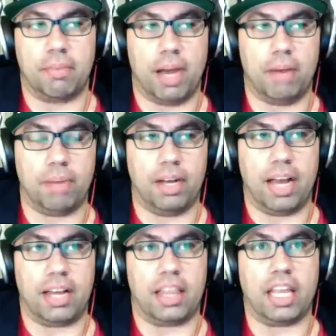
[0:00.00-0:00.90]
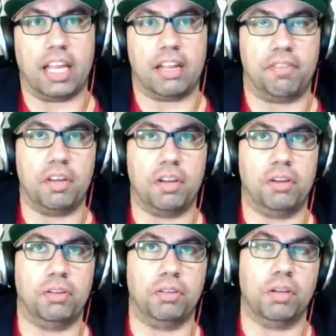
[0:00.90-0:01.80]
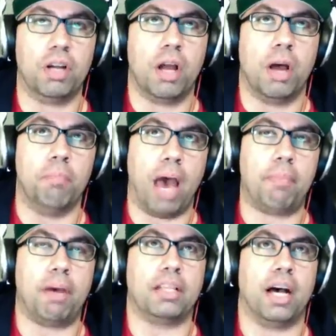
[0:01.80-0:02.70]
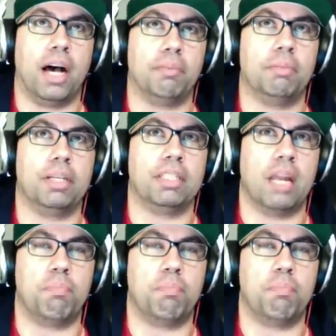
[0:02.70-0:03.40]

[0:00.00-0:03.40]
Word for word: But I think if you map out the omnibus and,